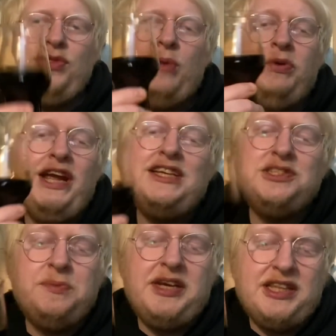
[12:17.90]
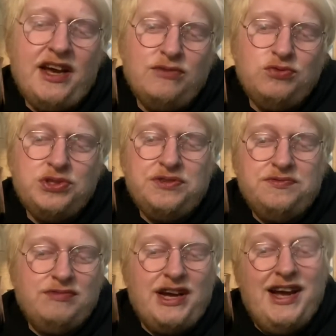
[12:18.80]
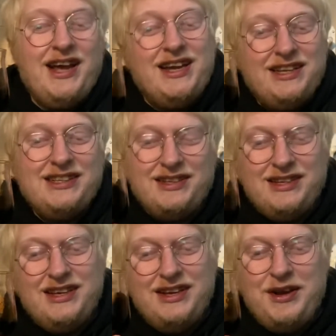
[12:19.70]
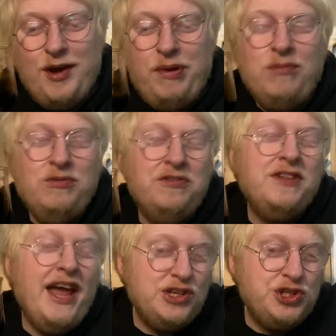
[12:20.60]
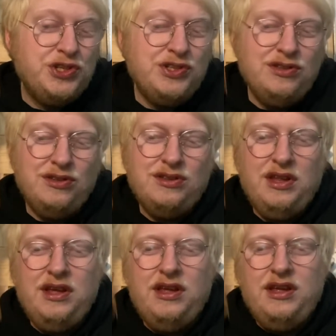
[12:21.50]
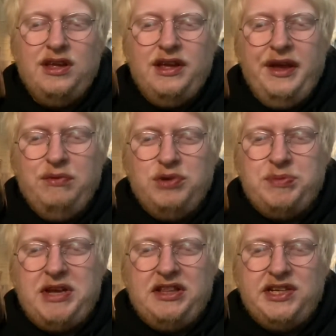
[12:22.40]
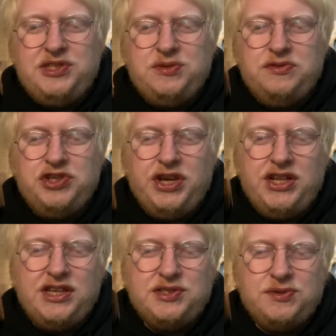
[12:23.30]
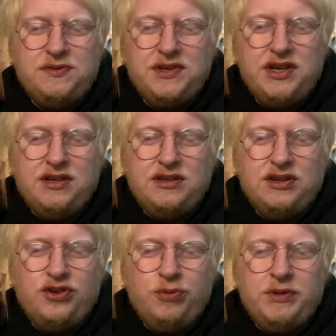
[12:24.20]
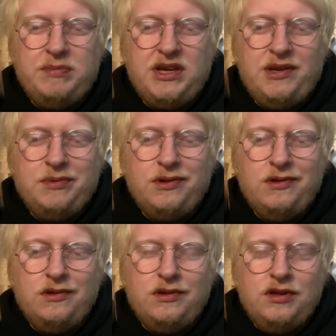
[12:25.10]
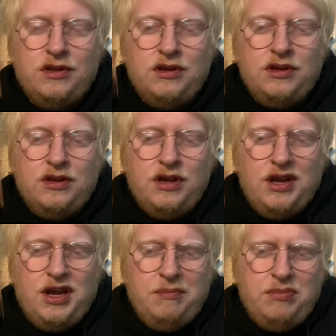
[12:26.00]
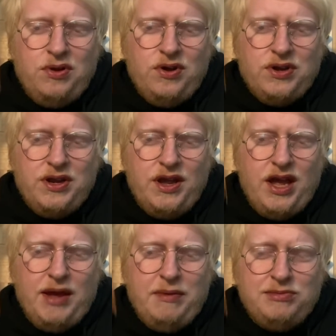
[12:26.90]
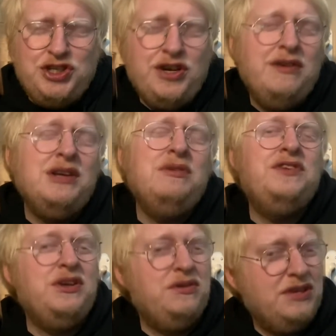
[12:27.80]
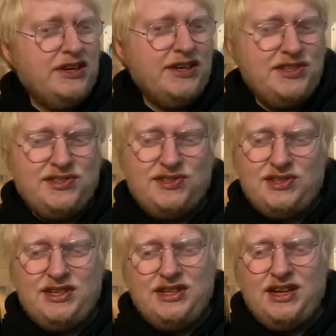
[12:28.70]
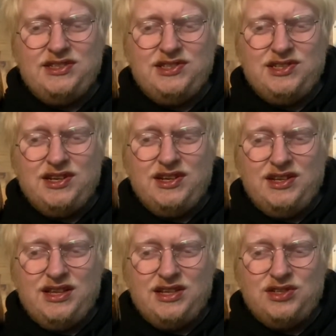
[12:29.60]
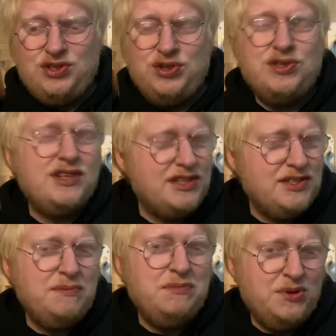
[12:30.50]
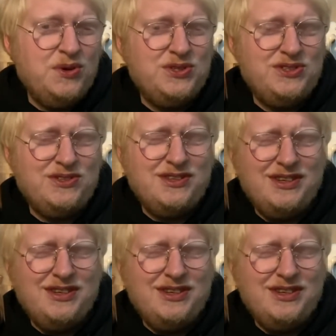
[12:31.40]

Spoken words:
But it is a beer that I would have, upon reflection, it would have been nice to have shared this with a couple of people. But I'm sharing it with you guys, and that's just as important.